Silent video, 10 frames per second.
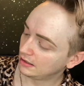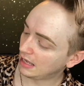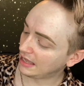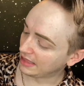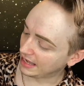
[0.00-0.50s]
I
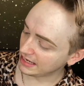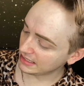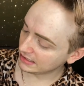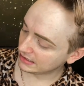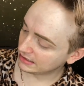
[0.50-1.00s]
like
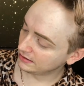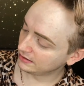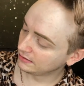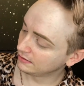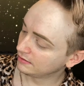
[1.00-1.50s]
it.
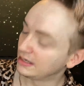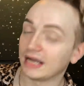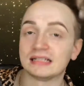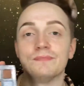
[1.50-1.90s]
Nice